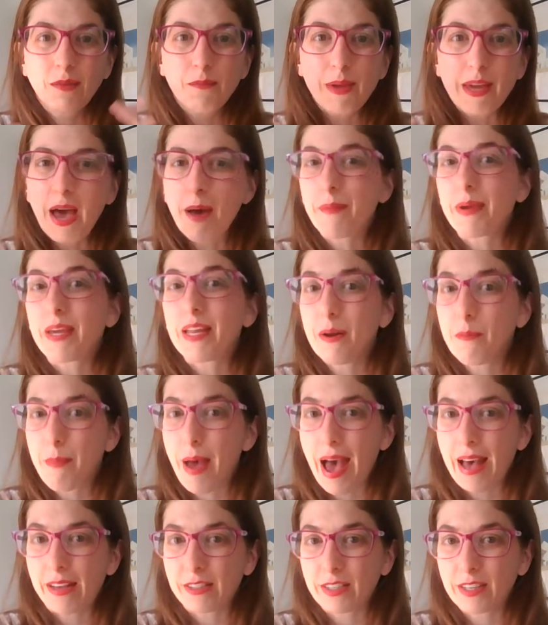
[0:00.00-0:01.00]
becoming an
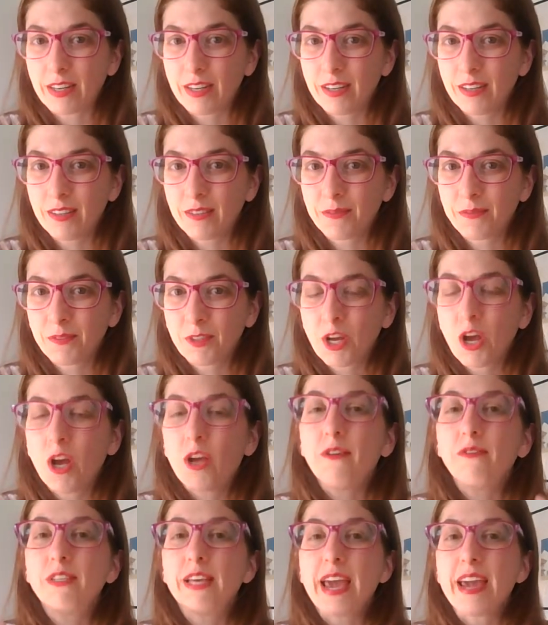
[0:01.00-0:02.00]
ambassador.
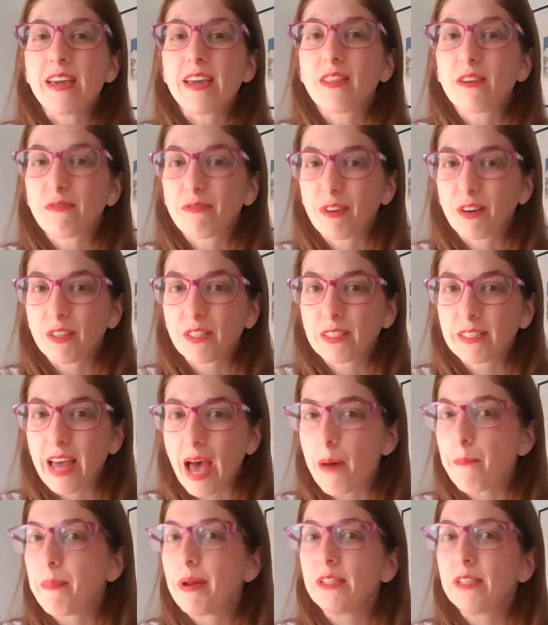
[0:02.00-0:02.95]
You've taken the first step,